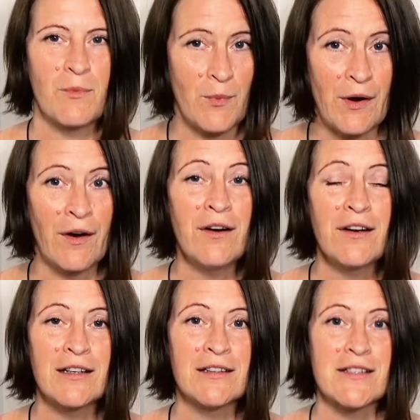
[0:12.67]

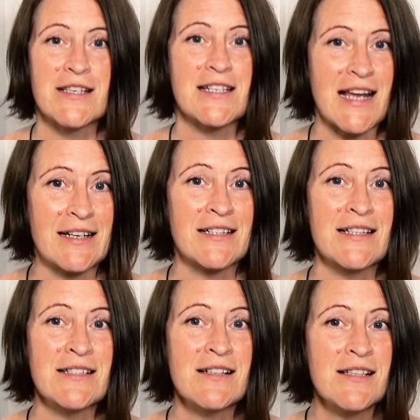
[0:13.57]
work and
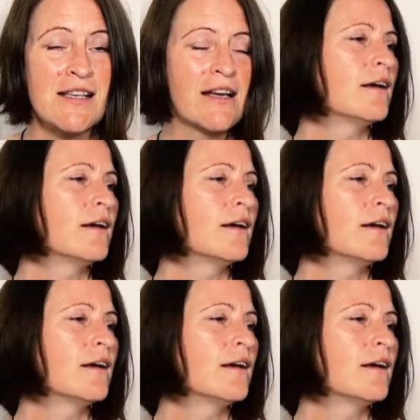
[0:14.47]
understandings